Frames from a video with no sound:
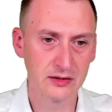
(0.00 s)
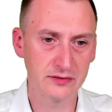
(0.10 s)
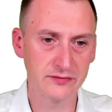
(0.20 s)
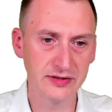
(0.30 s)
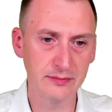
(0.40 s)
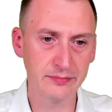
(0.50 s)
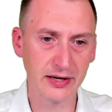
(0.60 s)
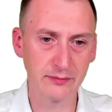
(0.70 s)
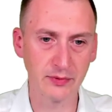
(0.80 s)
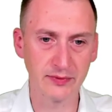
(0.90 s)
Veeam
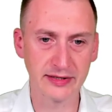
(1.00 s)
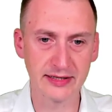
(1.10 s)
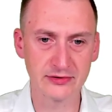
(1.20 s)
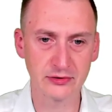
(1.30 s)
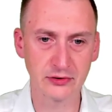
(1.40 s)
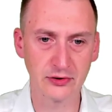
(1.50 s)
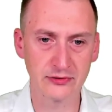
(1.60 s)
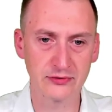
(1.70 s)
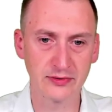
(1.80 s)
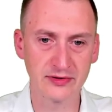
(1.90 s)
backup replication
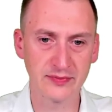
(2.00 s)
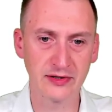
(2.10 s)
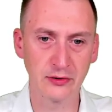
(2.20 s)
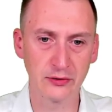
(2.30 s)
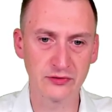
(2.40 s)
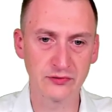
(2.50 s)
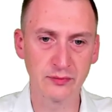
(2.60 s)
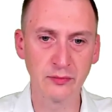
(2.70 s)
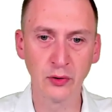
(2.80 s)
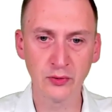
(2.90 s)
console has been launched
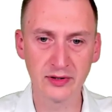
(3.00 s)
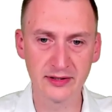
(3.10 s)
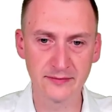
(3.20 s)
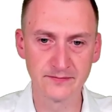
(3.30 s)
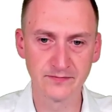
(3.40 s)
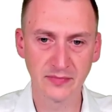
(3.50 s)
remotely